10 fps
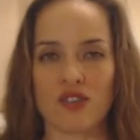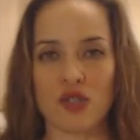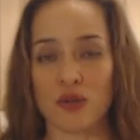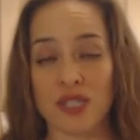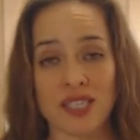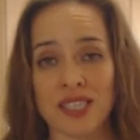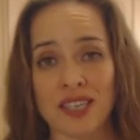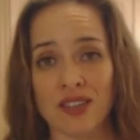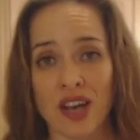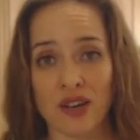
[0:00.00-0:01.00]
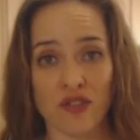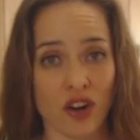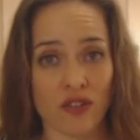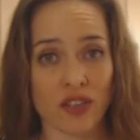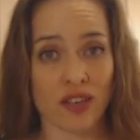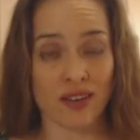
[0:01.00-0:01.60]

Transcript: household doesn't eat a lot of garlic